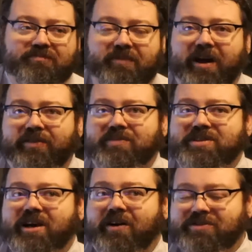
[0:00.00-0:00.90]
of
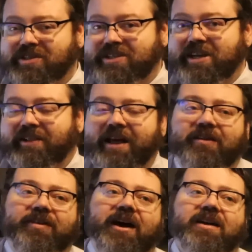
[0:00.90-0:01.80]
themselves and steal out
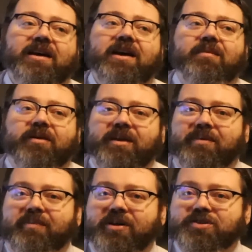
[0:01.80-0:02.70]
of that, but they'd
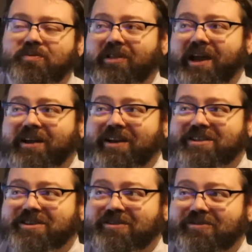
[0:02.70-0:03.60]
be much more likely
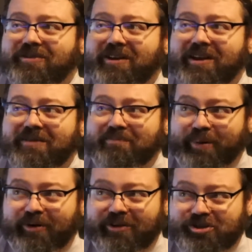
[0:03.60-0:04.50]
to
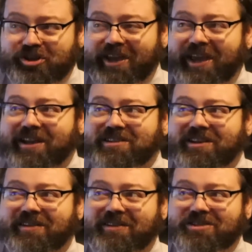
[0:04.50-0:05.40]
build a
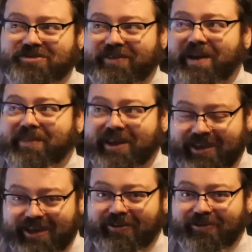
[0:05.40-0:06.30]
gigantic ceramic
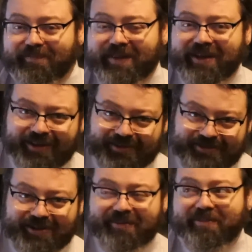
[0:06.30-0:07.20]
kiln,
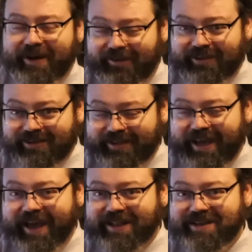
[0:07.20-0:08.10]
dump metal into
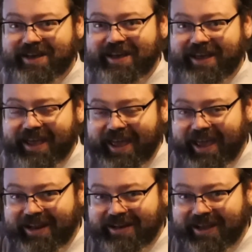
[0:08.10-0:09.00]
that,
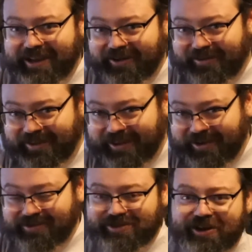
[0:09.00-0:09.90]
and
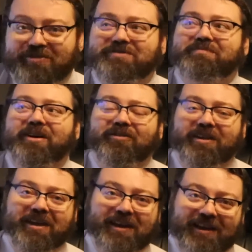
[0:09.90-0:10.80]
use those metal
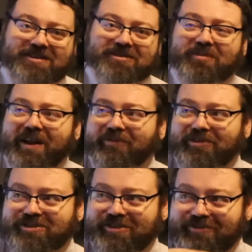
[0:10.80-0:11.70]
ingots or
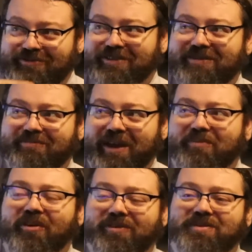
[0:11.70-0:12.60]
whatever to
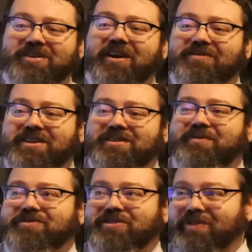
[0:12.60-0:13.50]
make more of themselves, as
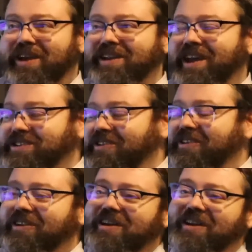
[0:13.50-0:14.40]
opposed to doing it as a